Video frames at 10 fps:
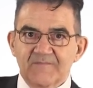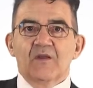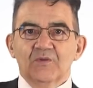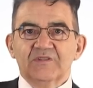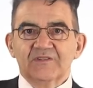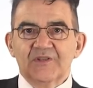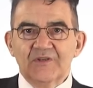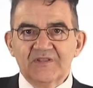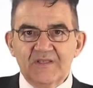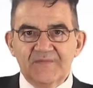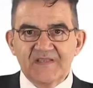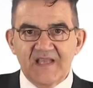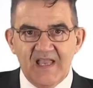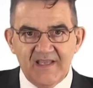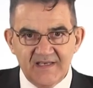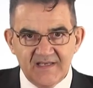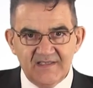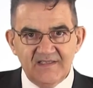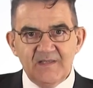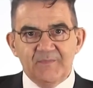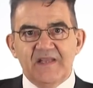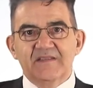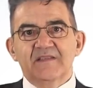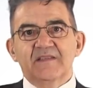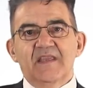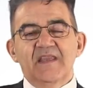A good alternative is hiring an independent